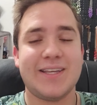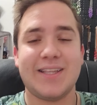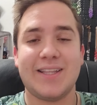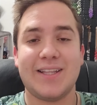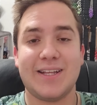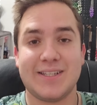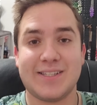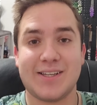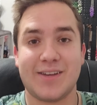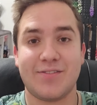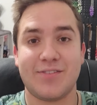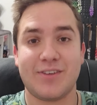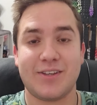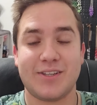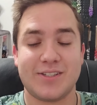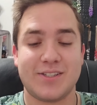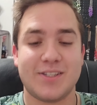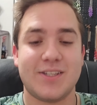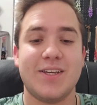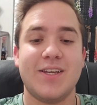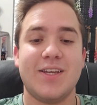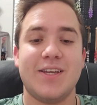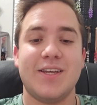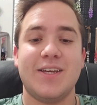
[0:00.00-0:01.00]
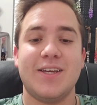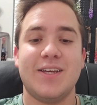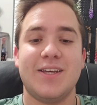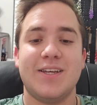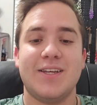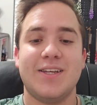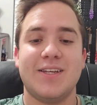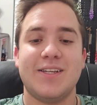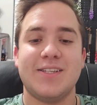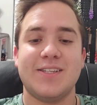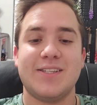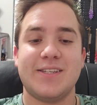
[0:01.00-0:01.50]
That's obvious.
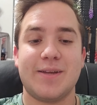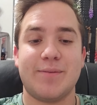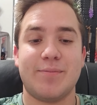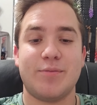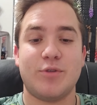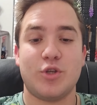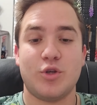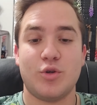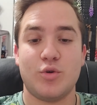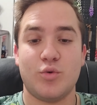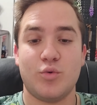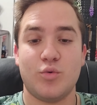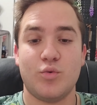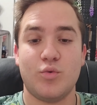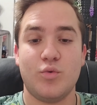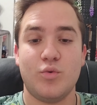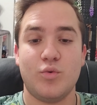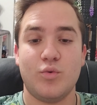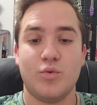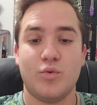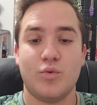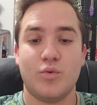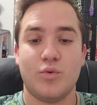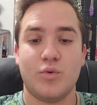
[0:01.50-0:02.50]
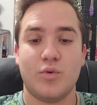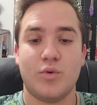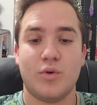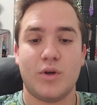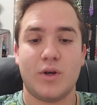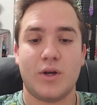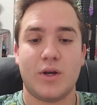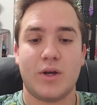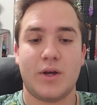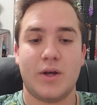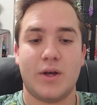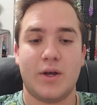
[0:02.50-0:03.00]
Step two,
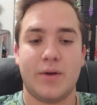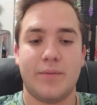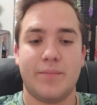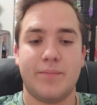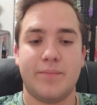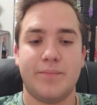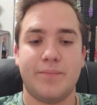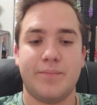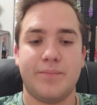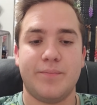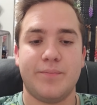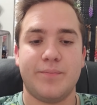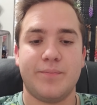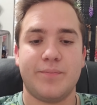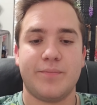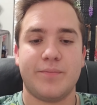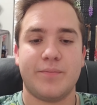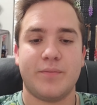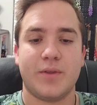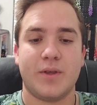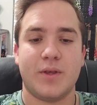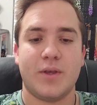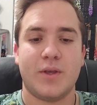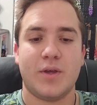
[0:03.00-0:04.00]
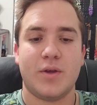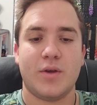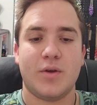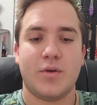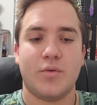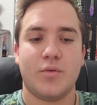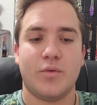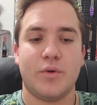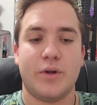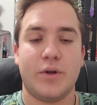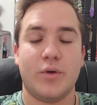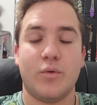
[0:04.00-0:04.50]
um,
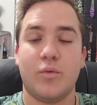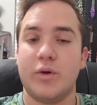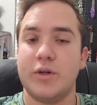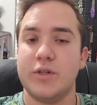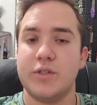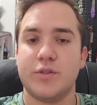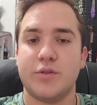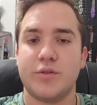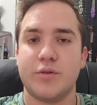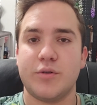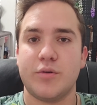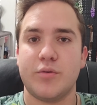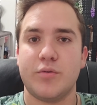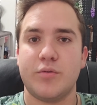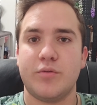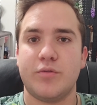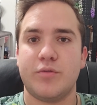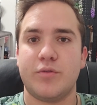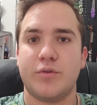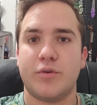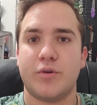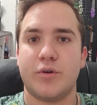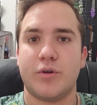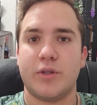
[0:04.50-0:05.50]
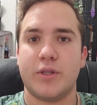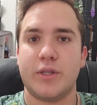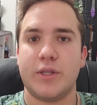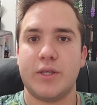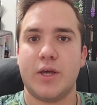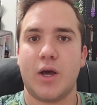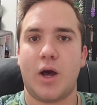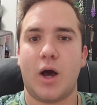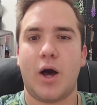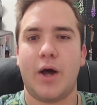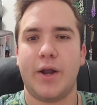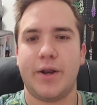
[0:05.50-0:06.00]
read it once through for the
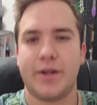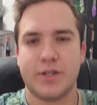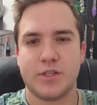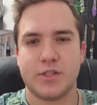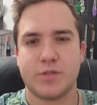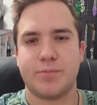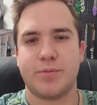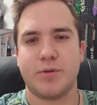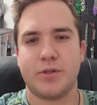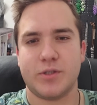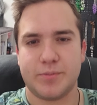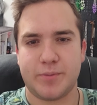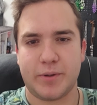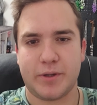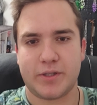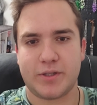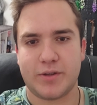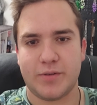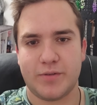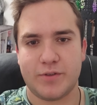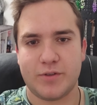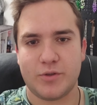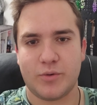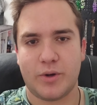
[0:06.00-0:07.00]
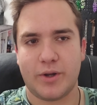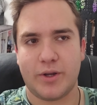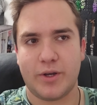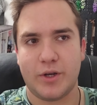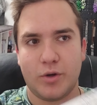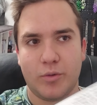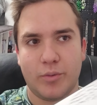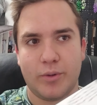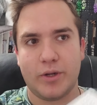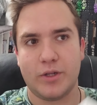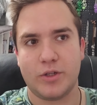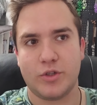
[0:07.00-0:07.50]
audience perspective, so I know
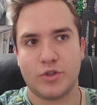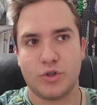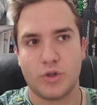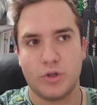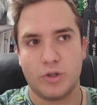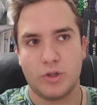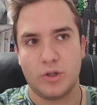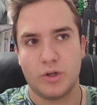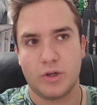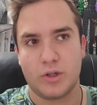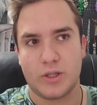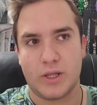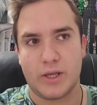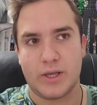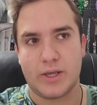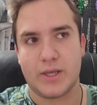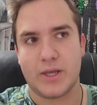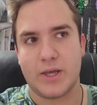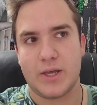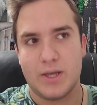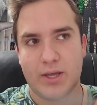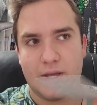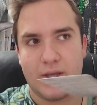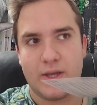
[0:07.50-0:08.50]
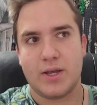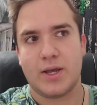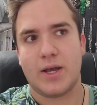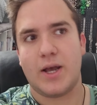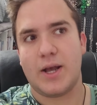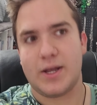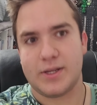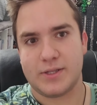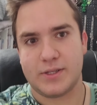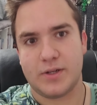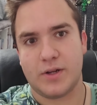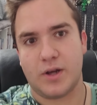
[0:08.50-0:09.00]
what it should look like
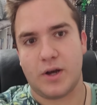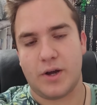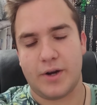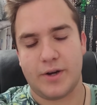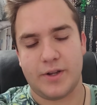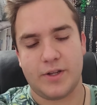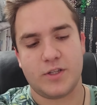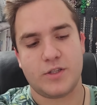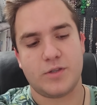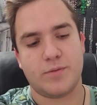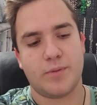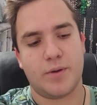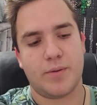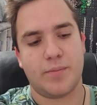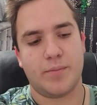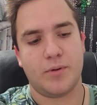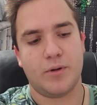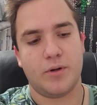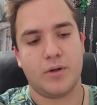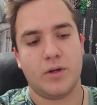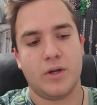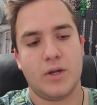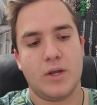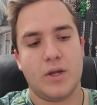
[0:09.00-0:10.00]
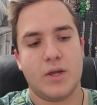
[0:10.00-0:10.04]
as an audience member.